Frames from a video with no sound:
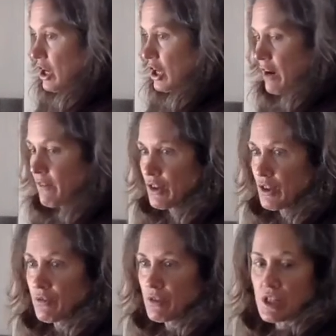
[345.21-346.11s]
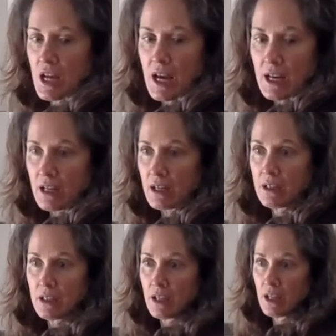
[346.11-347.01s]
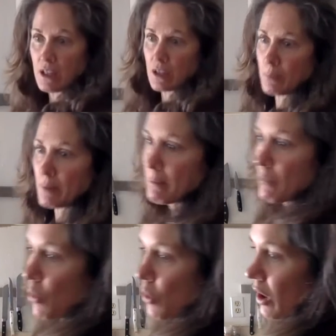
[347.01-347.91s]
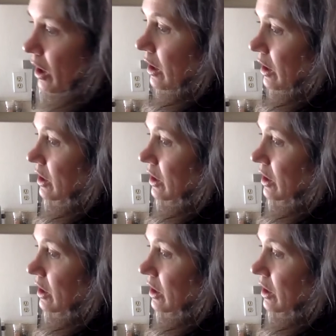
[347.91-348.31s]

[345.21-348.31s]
cover your frittata a little bit more.